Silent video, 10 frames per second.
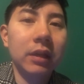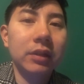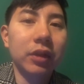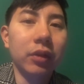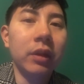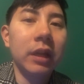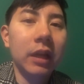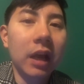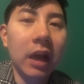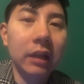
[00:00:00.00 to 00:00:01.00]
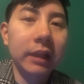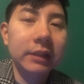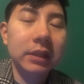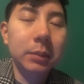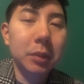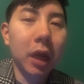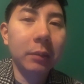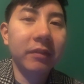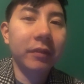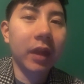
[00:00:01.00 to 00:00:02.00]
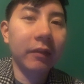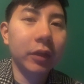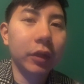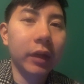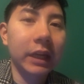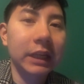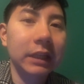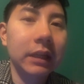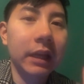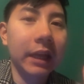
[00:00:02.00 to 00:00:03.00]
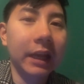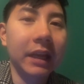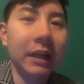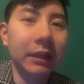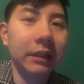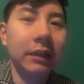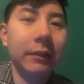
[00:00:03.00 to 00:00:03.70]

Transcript: So click subscribe if you haven't already, and